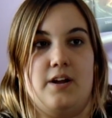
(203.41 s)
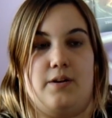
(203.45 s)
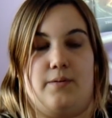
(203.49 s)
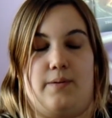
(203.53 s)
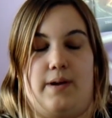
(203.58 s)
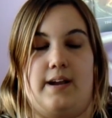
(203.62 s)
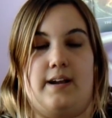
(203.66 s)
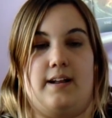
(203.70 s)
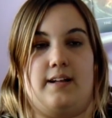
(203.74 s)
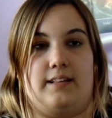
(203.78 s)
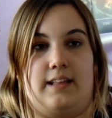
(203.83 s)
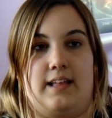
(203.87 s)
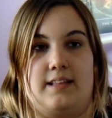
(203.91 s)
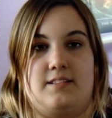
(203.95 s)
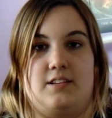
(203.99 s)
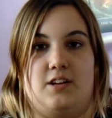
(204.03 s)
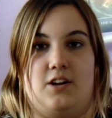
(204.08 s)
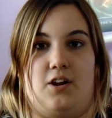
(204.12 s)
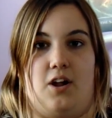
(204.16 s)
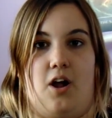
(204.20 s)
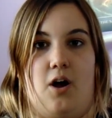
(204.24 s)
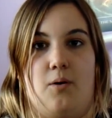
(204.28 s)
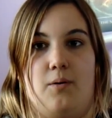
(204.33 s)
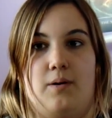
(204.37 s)
Reyna lets
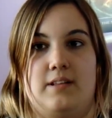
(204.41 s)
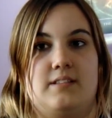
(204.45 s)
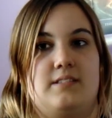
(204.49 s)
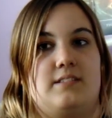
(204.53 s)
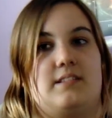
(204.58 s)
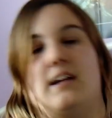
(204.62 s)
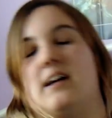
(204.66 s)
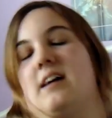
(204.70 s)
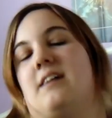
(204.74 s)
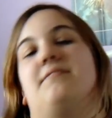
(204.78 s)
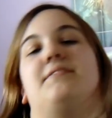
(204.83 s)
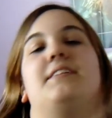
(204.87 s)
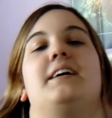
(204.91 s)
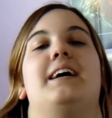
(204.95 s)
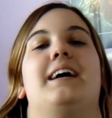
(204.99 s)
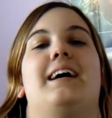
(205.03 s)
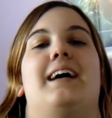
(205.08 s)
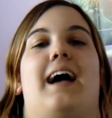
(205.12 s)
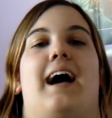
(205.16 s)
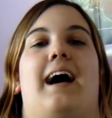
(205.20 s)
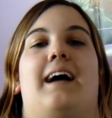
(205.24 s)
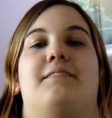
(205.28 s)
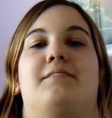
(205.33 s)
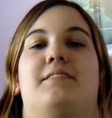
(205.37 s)
her go and stuff.
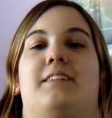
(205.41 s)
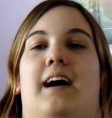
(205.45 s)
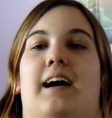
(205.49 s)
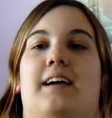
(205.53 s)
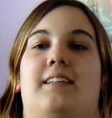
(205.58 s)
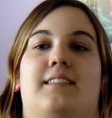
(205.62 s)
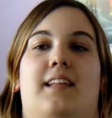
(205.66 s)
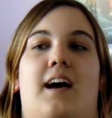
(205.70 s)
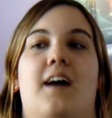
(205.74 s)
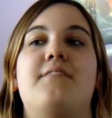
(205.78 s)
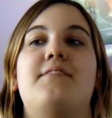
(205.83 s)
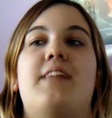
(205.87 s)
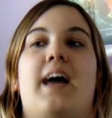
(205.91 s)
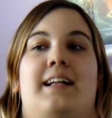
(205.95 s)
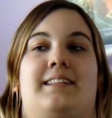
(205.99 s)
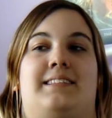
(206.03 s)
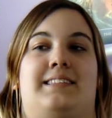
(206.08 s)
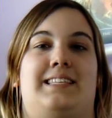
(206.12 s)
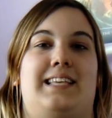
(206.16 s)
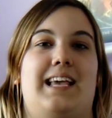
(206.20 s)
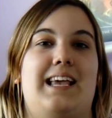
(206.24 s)
I, I love that